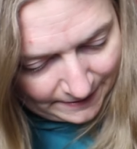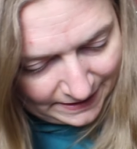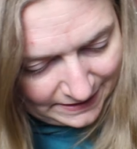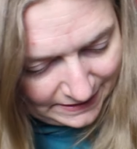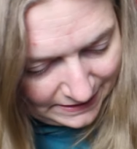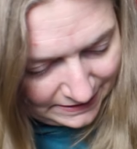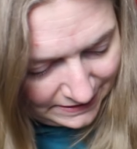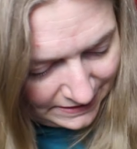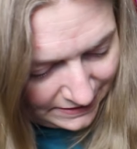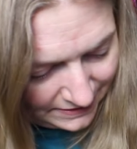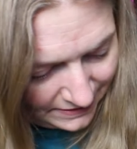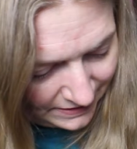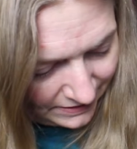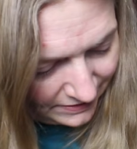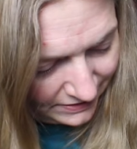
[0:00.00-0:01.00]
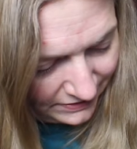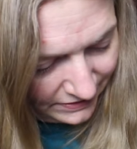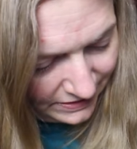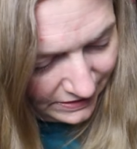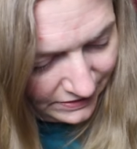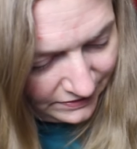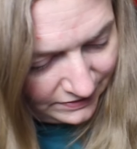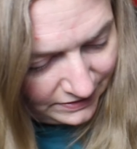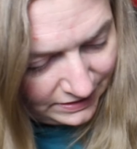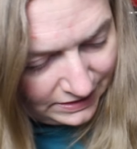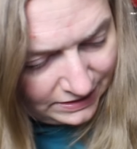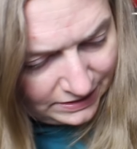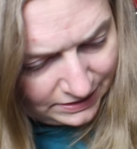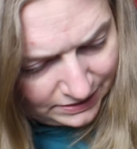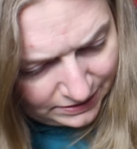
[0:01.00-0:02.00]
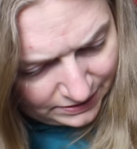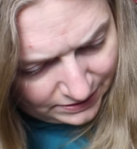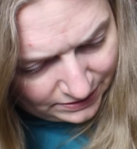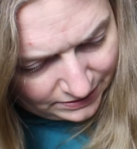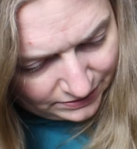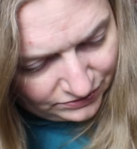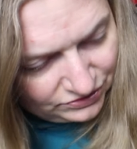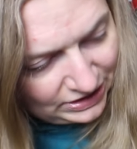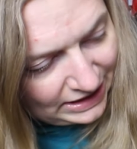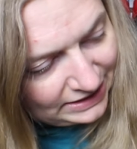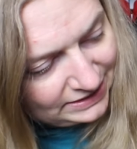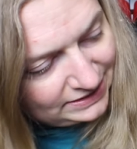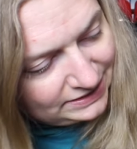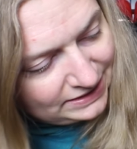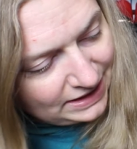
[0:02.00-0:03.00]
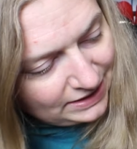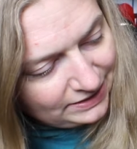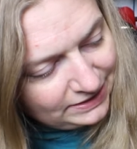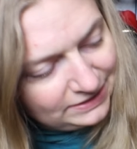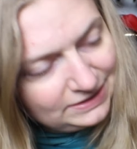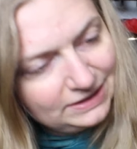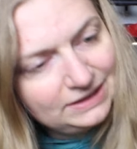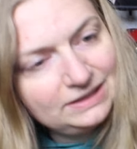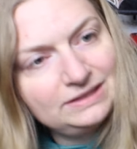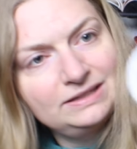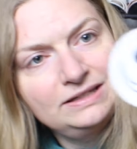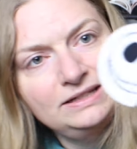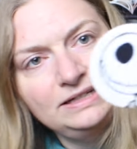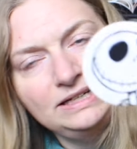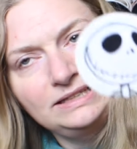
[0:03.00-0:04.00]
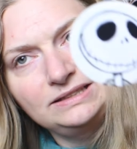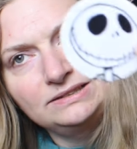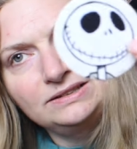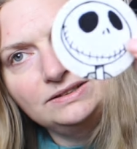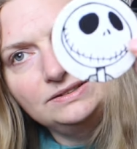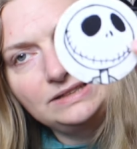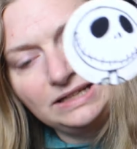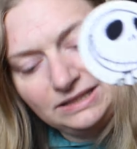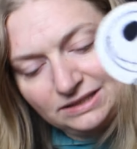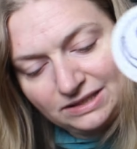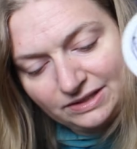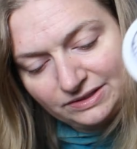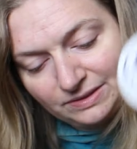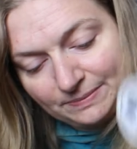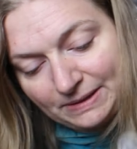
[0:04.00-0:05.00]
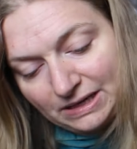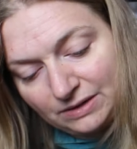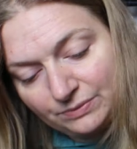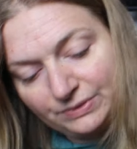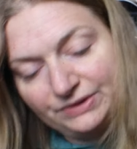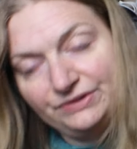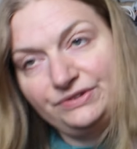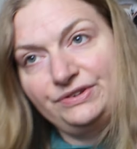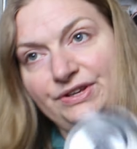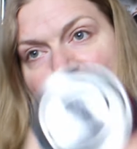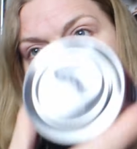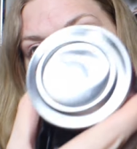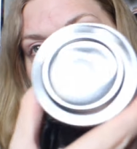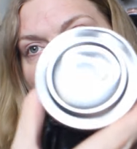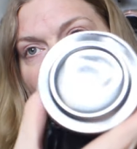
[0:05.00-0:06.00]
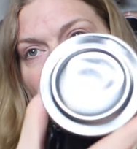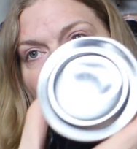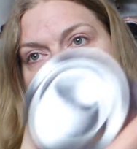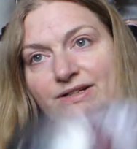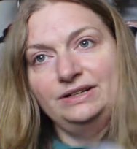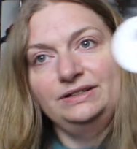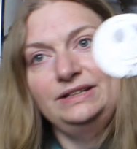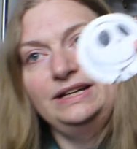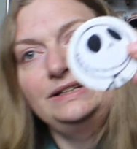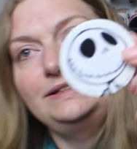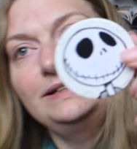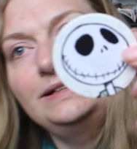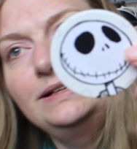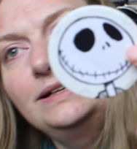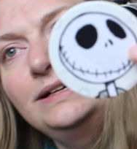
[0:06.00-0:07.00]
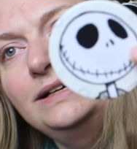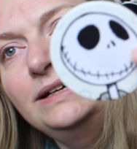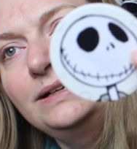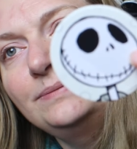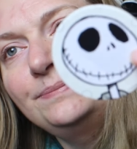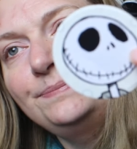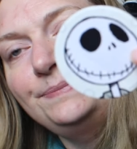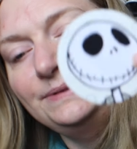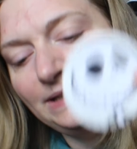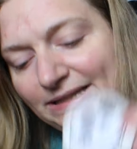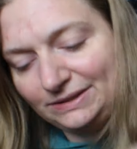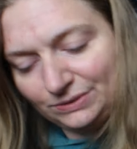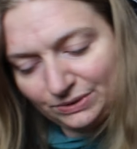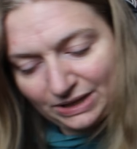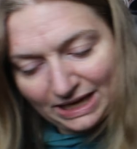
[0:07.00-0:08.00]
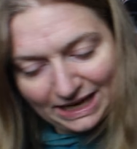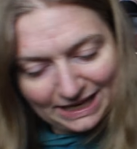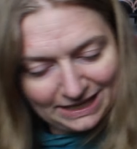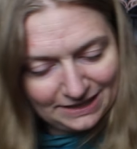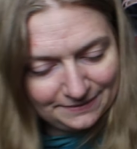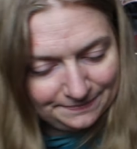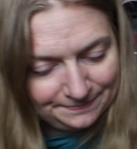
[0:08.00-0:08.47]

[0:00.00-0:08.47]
And then there is his Jack Skellington. It's a little dented because the bottom was kind of dented, but that's okay.